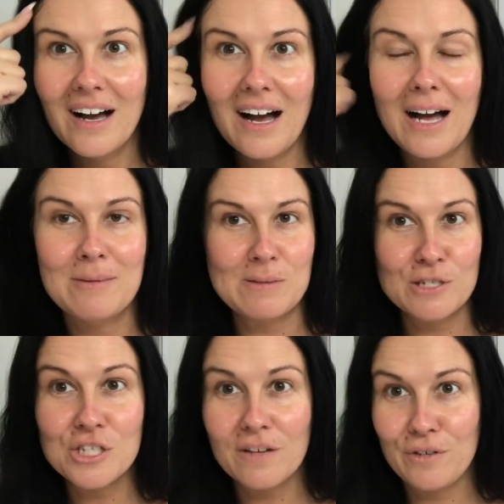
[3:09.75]

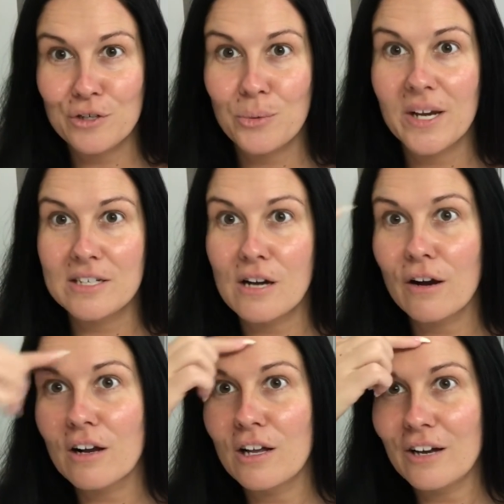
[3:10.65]
especially if you're doing a
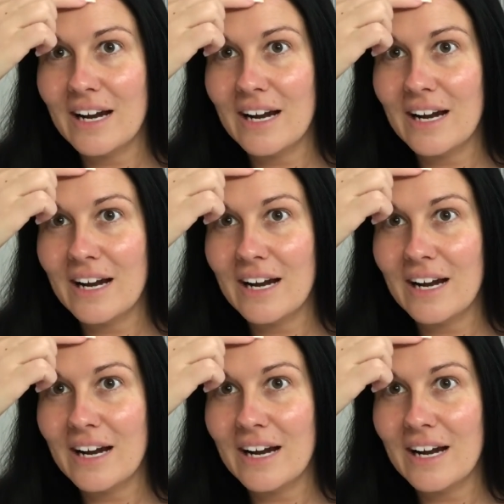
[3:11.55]
dark color,